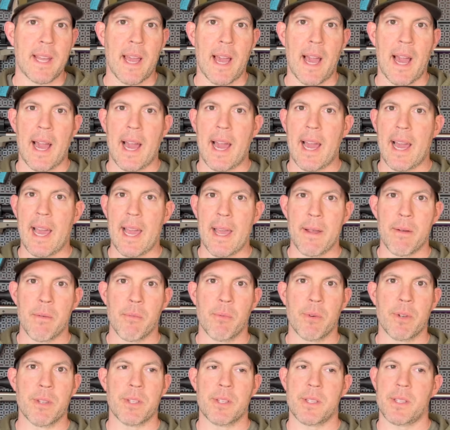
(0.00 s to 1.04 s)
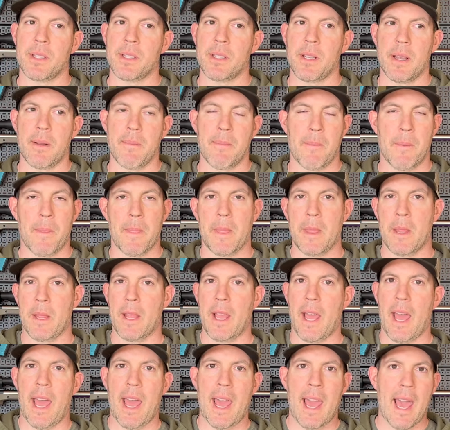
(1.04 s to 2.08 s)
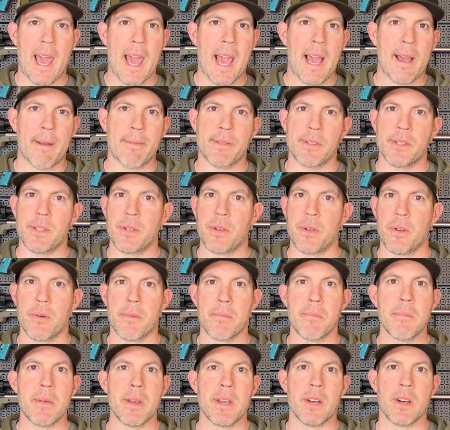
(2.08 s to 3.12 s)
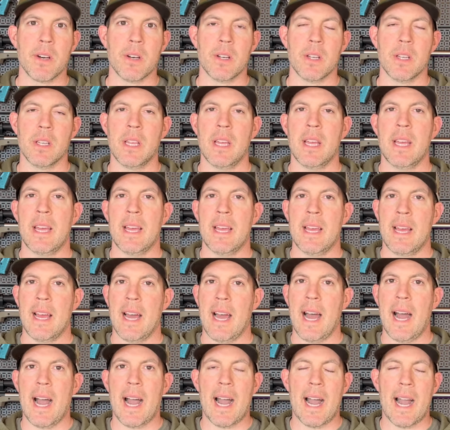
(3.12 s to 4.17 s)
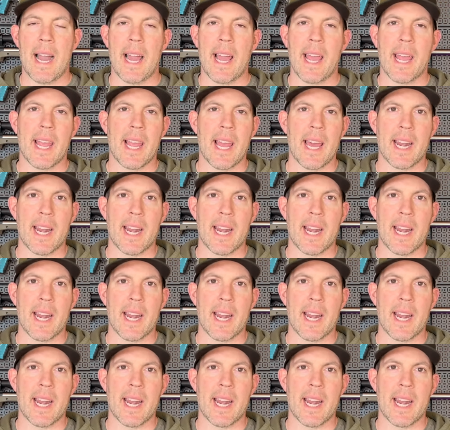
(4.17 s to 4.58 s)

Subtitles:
I was a half to a mil high,